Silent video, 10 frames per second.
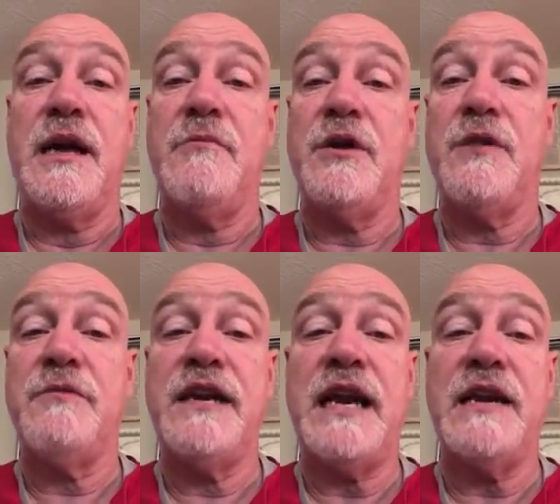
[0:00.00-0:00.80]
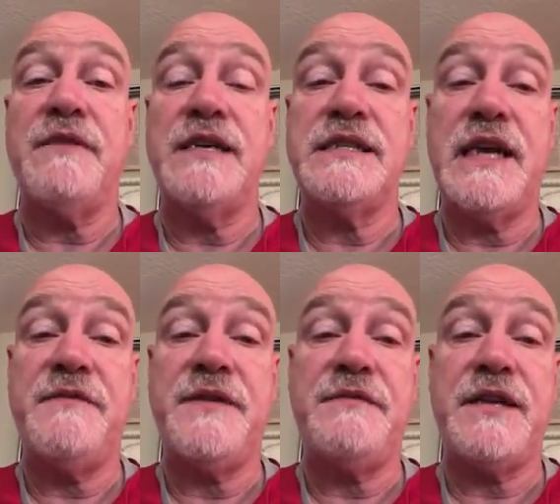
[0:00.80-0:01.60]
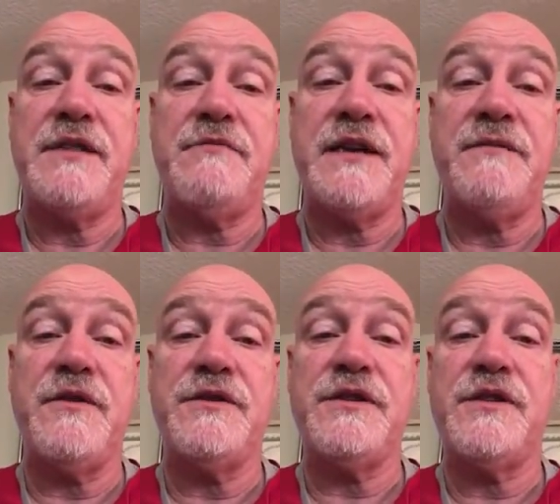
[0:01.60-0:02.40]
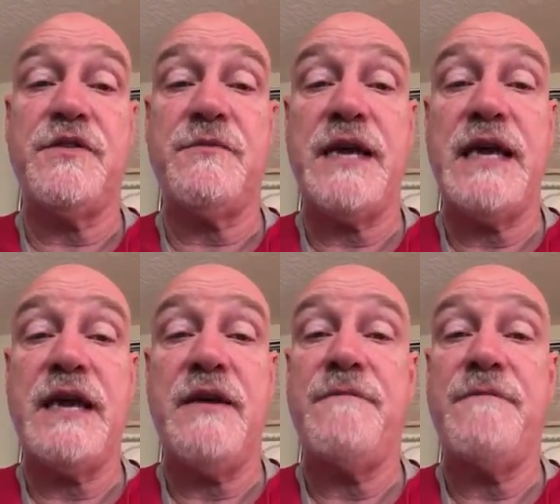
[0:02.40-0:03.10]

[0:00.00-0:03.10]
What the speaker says: and we're going to read out of Isaiah 53, verses 3,